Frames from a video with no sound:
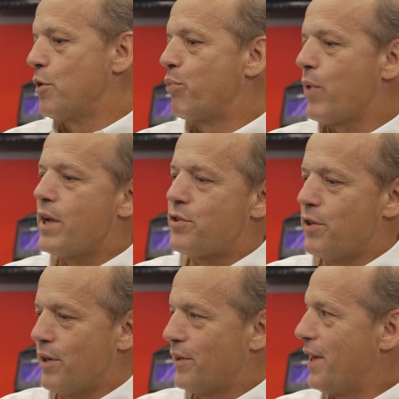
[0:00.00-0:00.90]

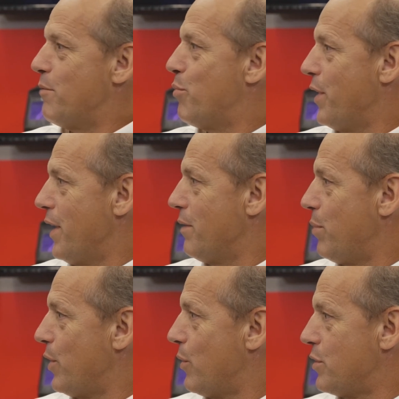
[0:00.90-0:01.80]
compressor they put in,
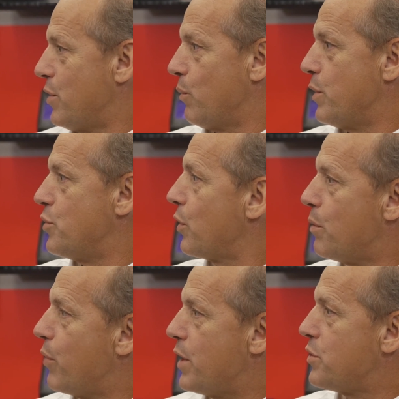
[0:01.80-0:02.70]
because their original
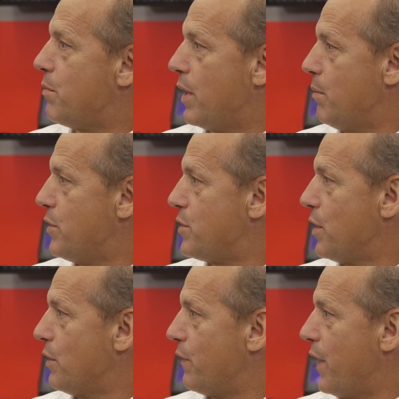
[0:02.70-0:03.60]
compressor might have been
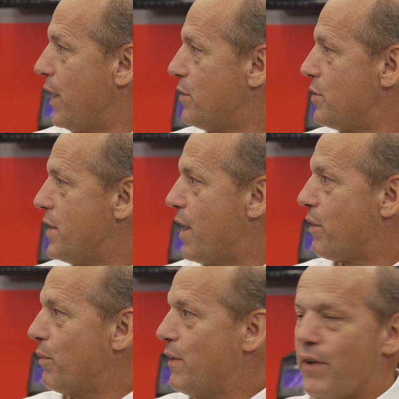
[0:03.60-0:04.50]
single phase, is now
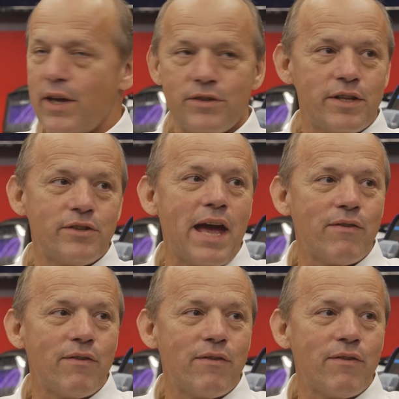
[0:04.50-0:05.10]
three phase.